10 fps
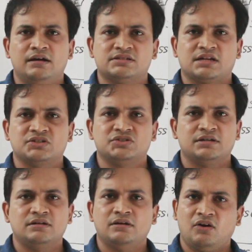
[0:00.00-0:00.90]

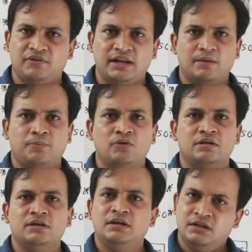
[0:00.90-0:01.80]
structure of an airport.
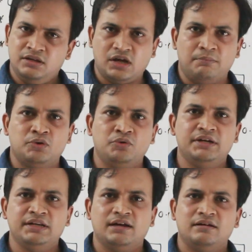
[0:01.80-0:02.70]
You come to
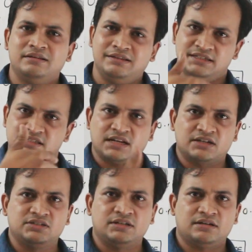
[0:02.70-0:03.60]
India, the
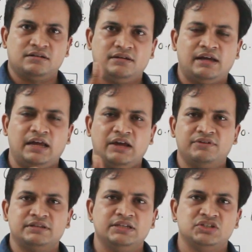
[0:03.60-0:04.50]
structure,
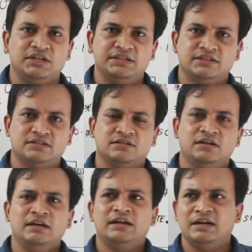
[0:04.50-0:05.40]
everything changes
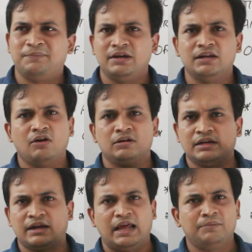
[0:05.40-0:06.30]
depending on
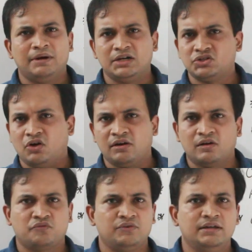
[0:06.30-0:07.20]
the climate,
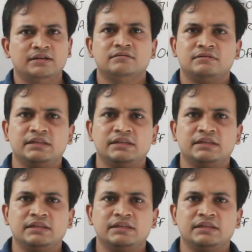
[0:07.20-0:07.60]
geography.